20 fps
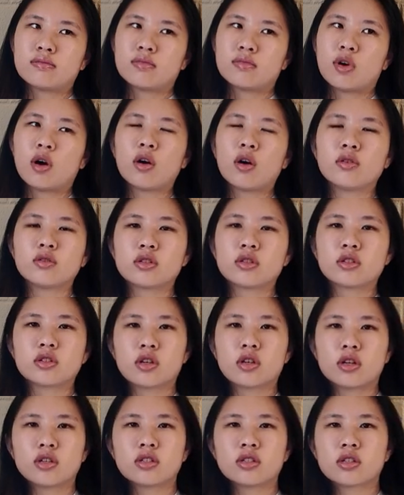oh,
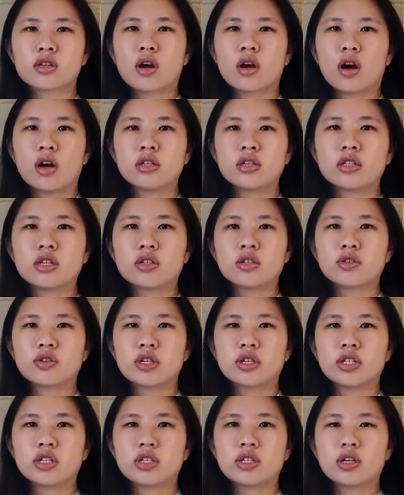start content
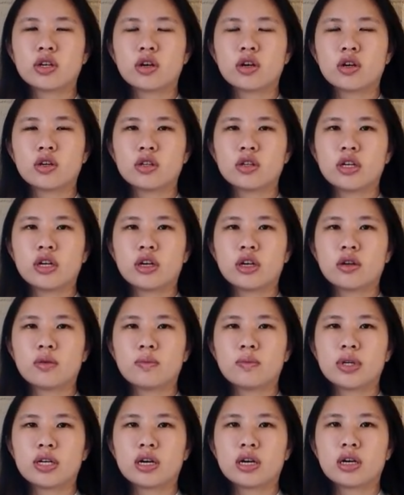creation earlier
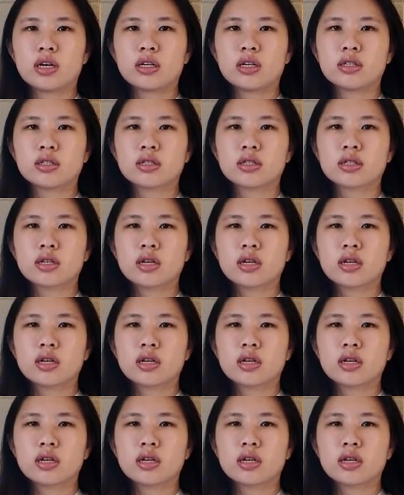because